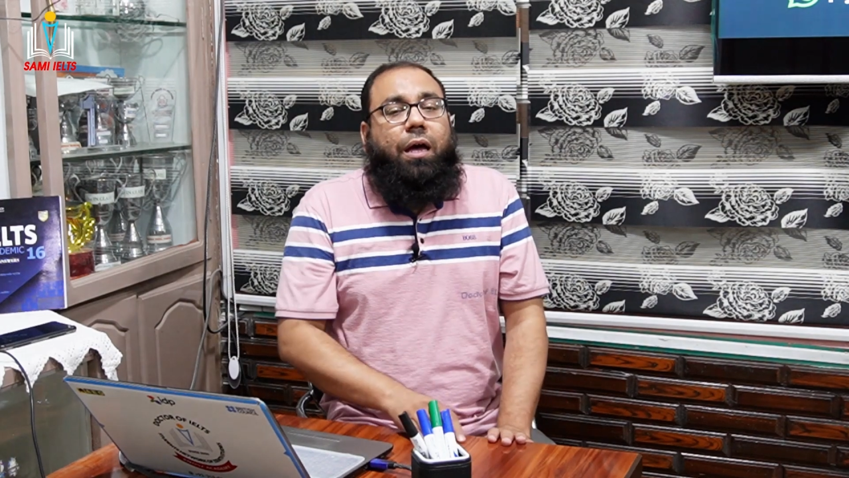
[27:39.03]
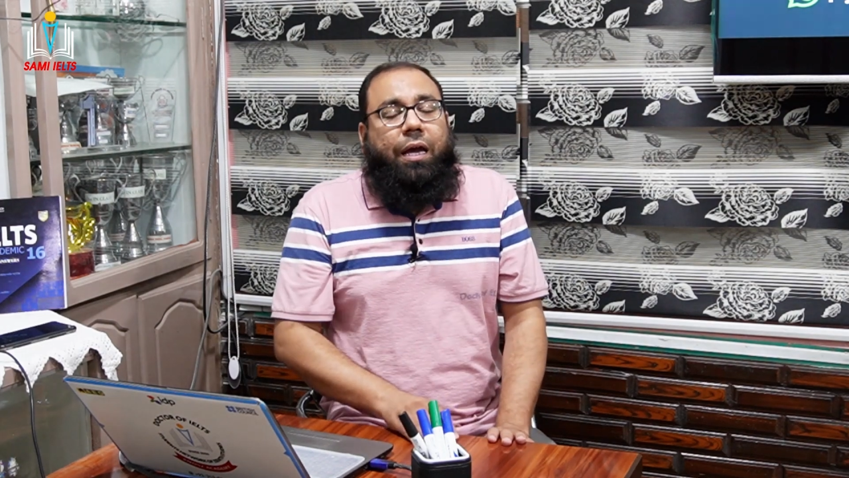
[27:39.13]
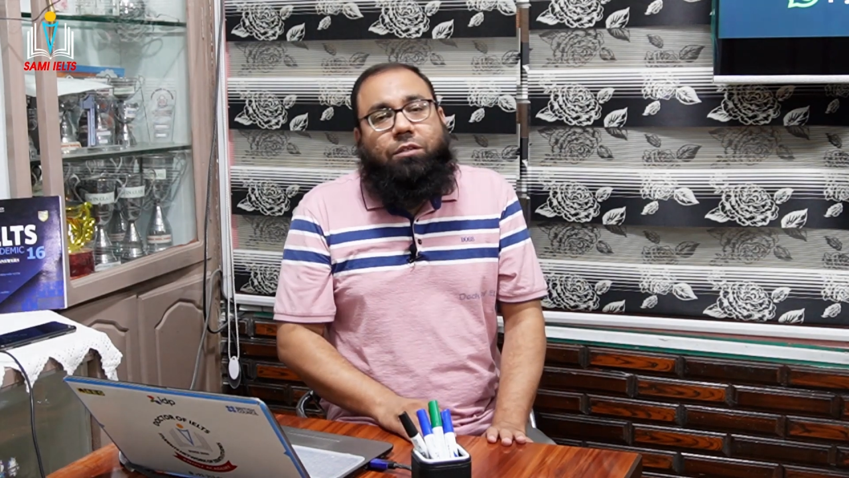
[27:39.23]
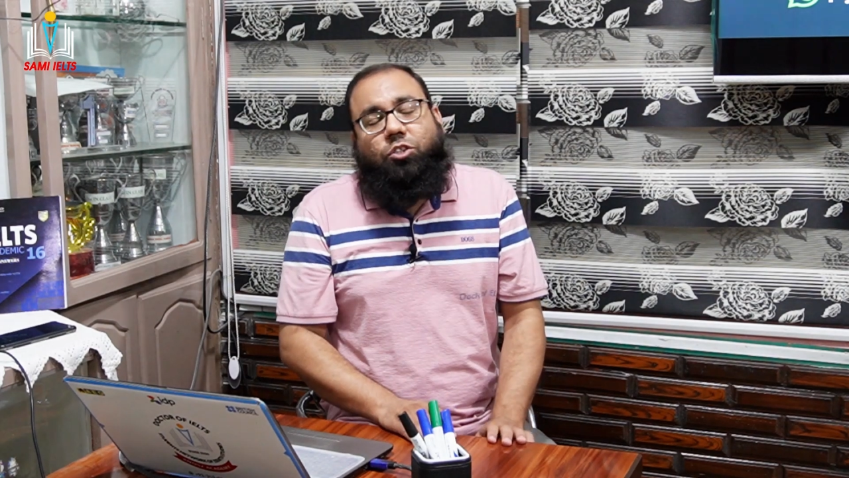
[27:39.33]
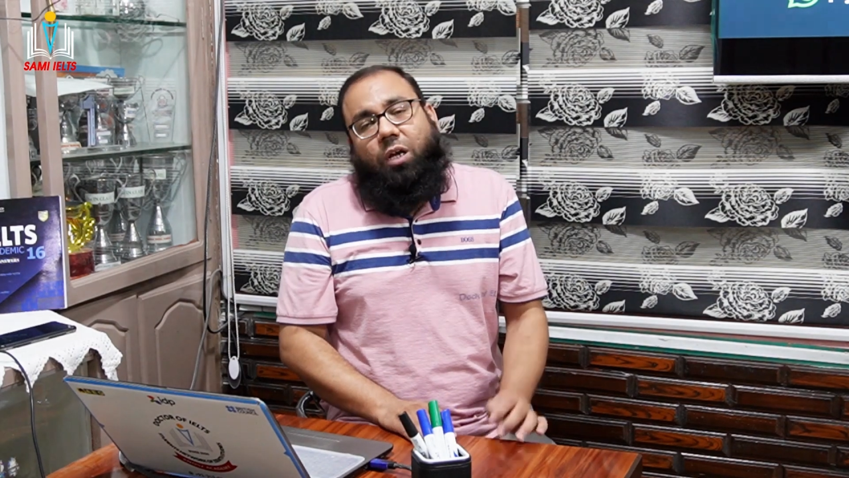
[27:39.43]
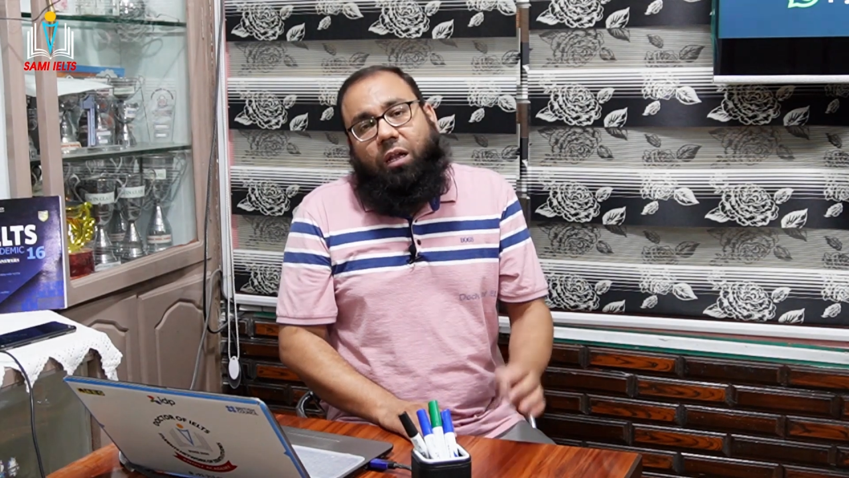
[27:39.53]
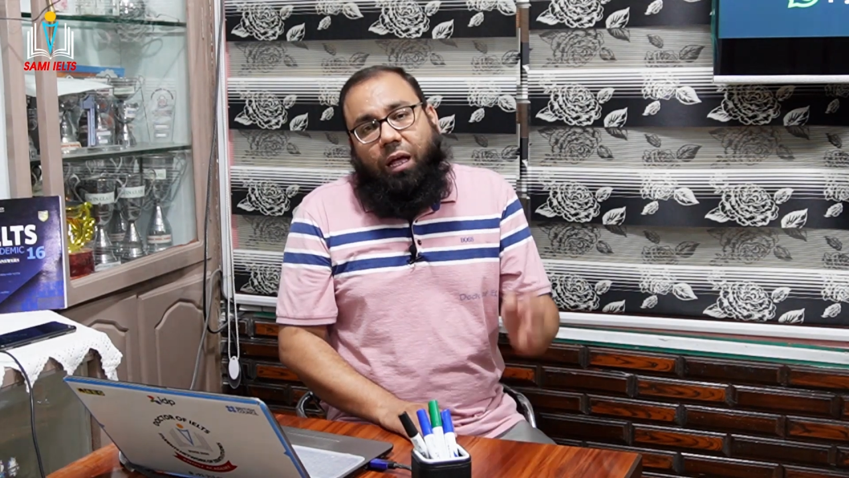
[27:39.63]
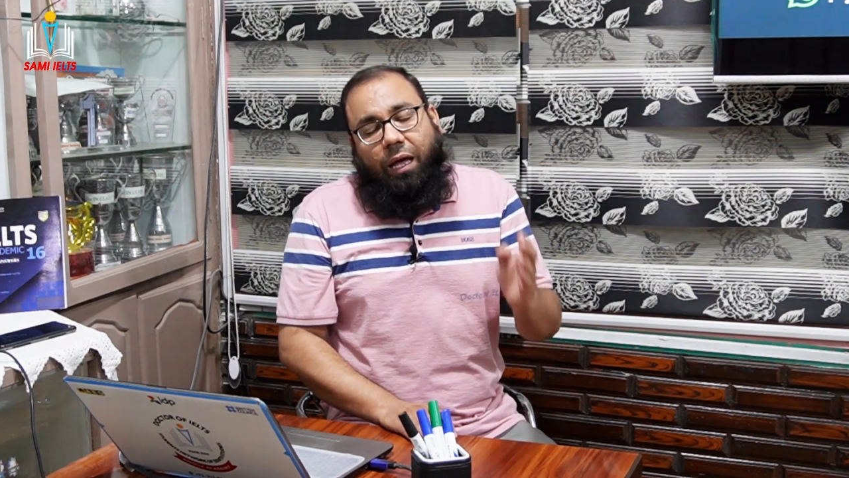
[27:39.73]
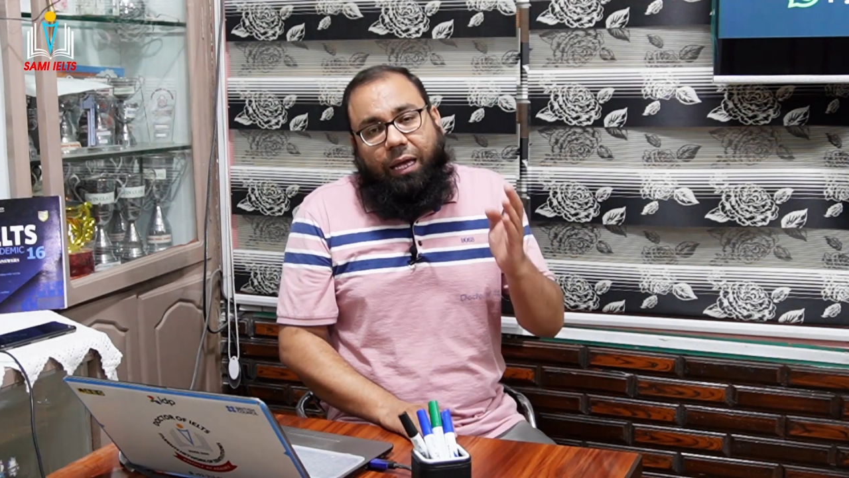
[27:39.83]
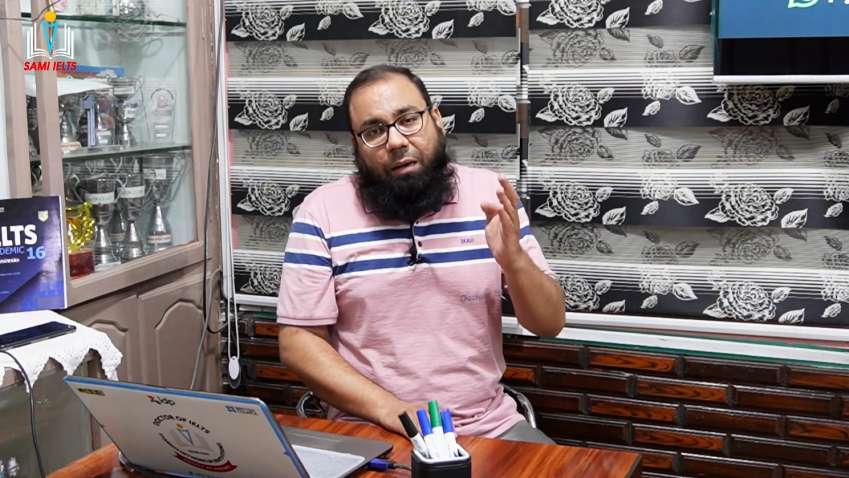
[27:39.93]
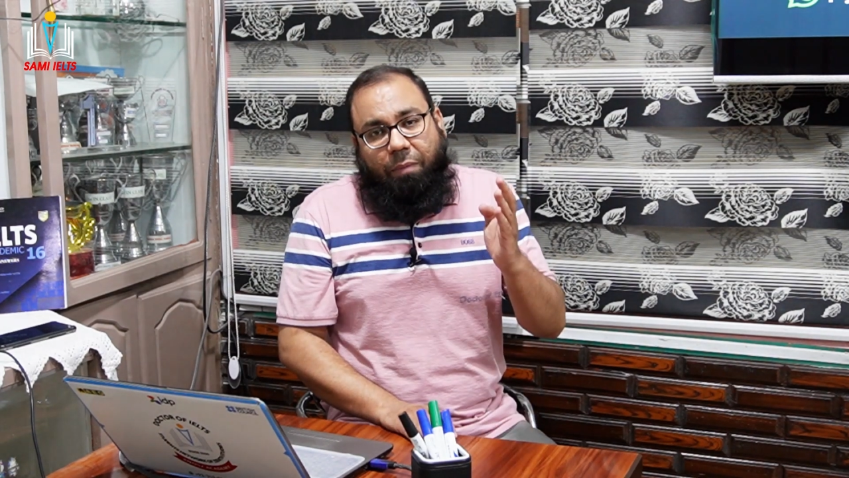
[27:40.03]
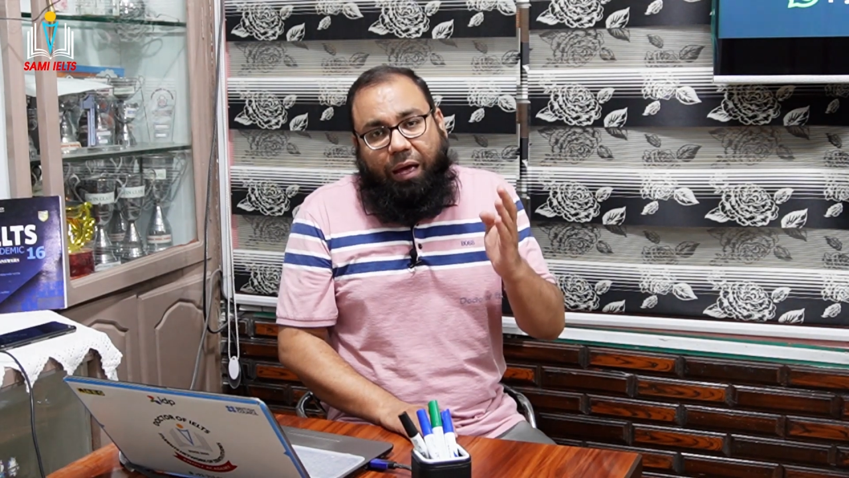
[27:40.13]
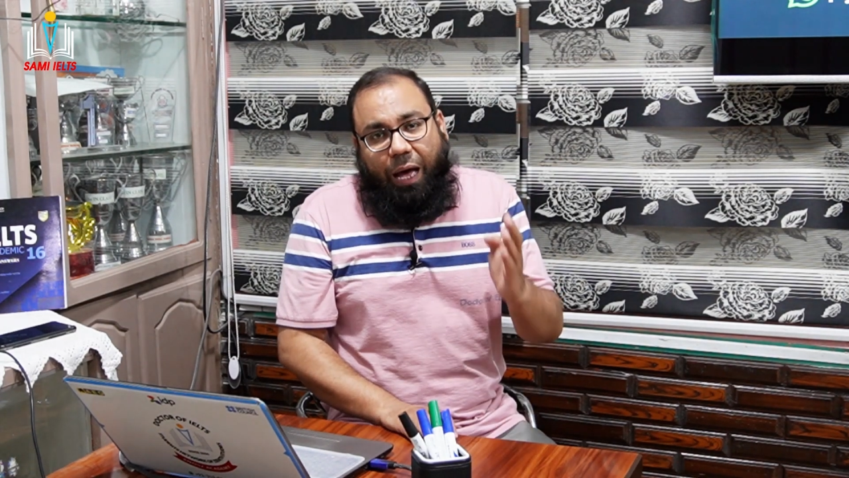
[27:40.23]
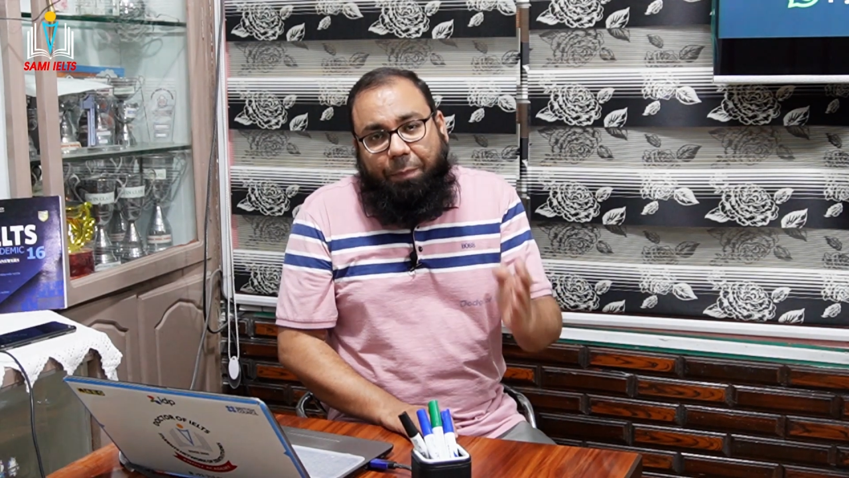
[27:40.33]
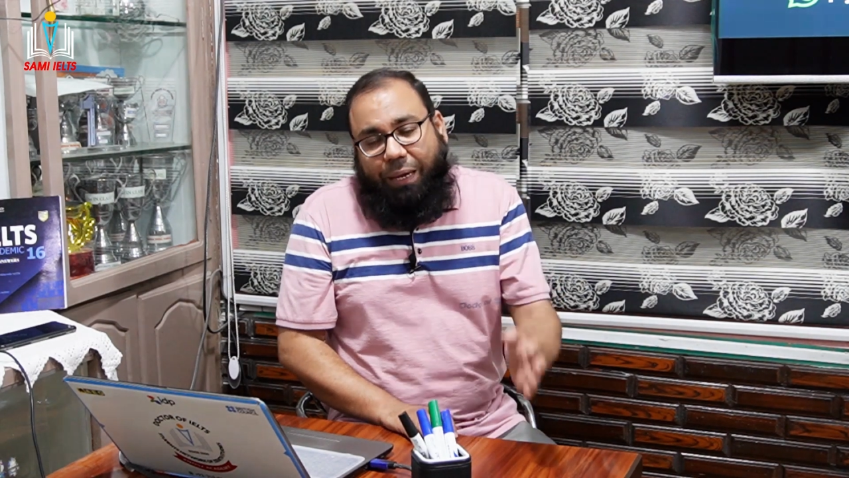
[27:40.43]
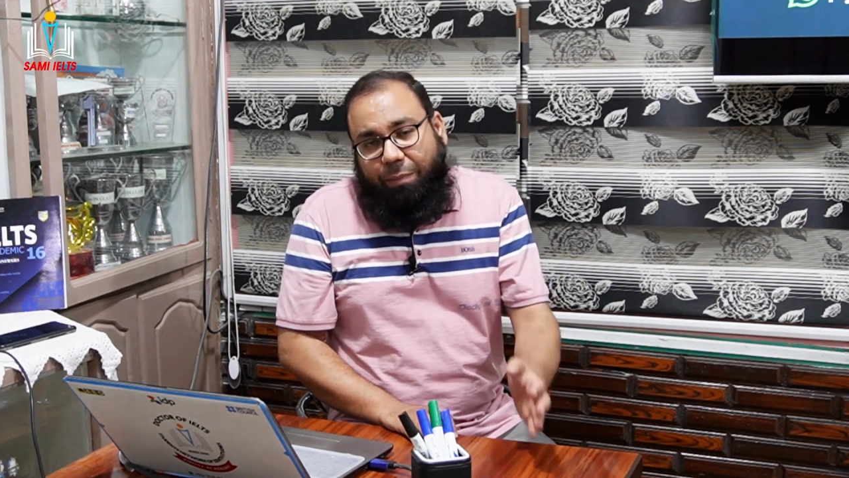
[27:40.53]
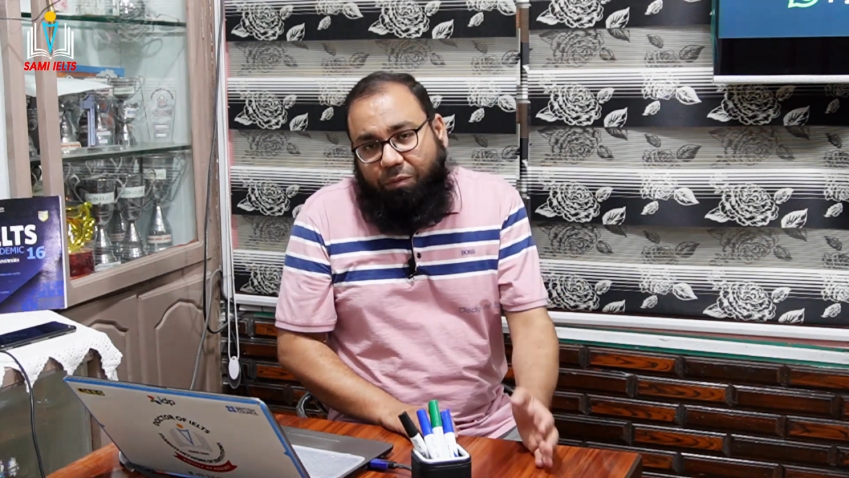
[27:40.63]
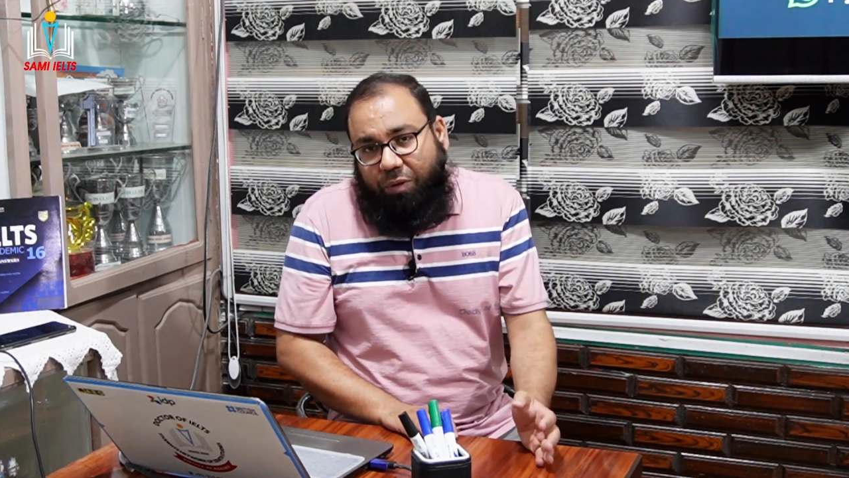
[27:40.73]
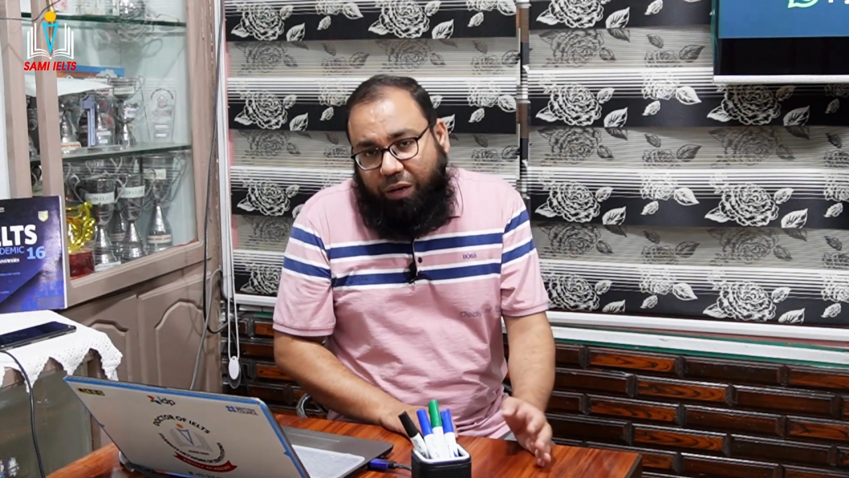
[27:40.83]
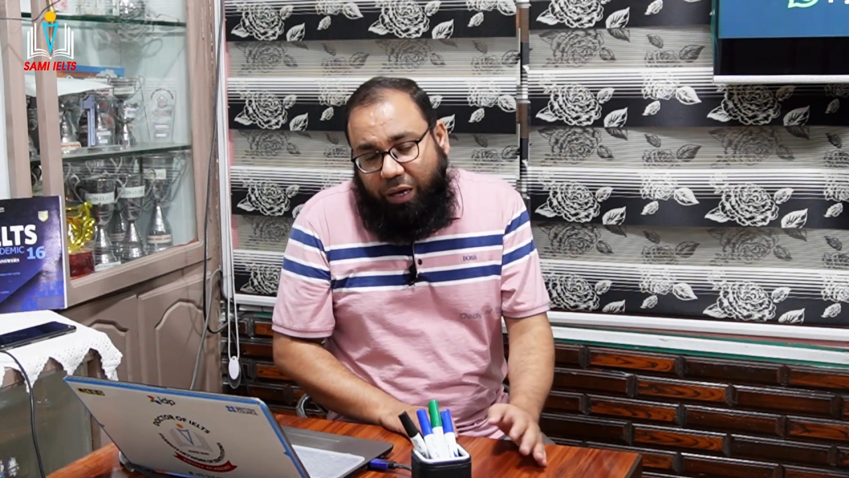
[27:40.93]
Inshallah, in my
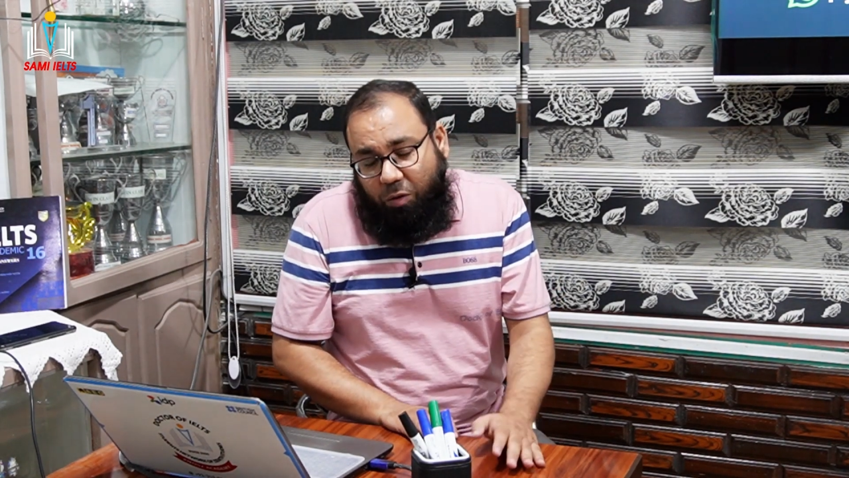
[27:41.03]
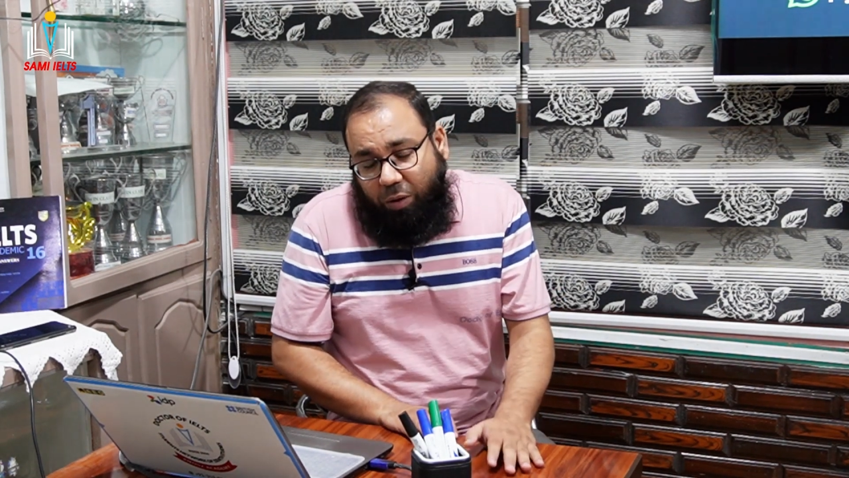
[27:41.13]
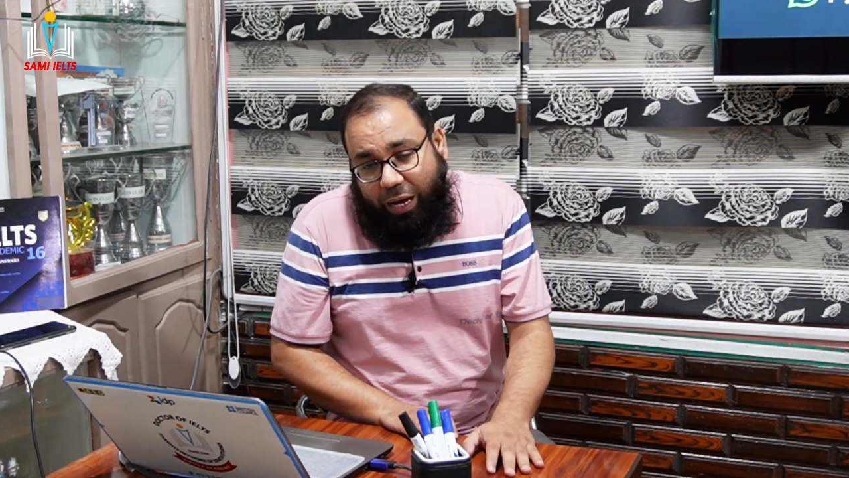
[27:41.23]
upcoming video,